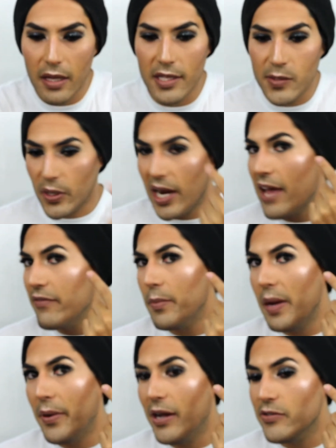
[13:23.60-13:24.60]
It's what I have in
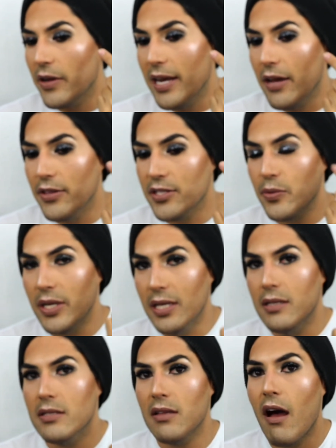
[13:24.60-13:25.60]
my brows right now. This one
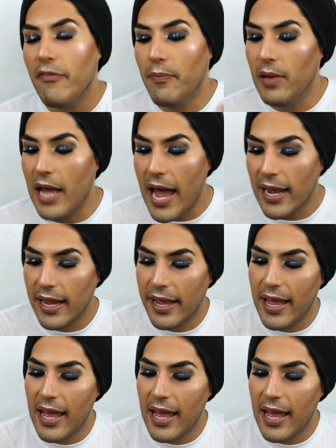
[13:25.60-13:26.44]
is soft black.